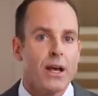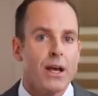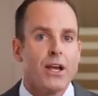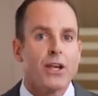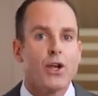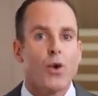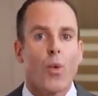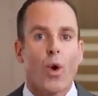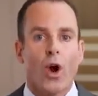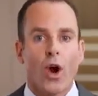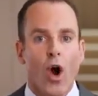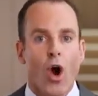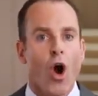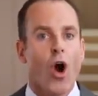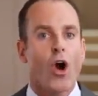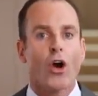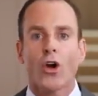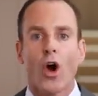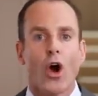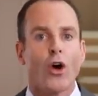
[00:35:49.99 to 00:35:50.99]
you work
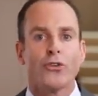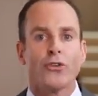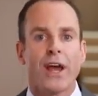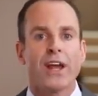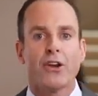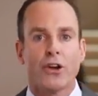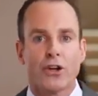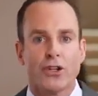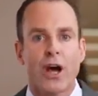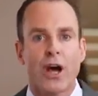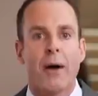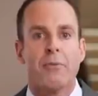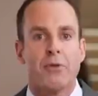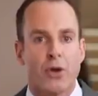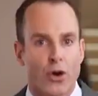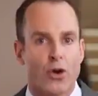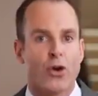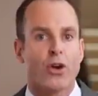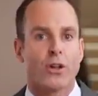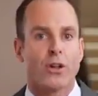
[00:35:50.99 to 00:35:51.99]
hard all day at your job to
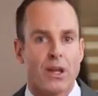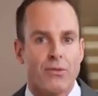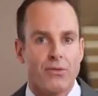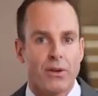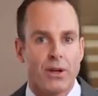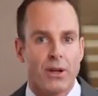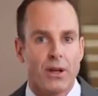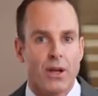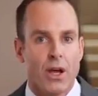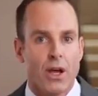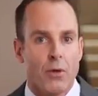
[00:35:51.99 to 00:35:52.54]
earn a living,